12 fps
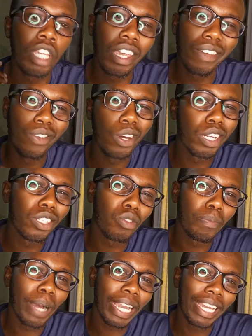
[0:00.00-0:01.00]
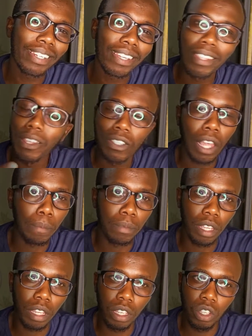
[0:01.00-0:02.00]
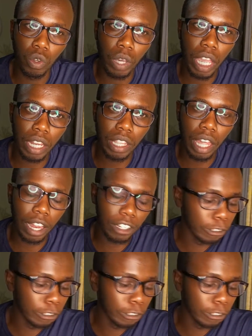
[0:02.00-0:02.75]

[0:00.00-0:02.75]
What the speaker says: If you're into marketing, the same thing. You get that.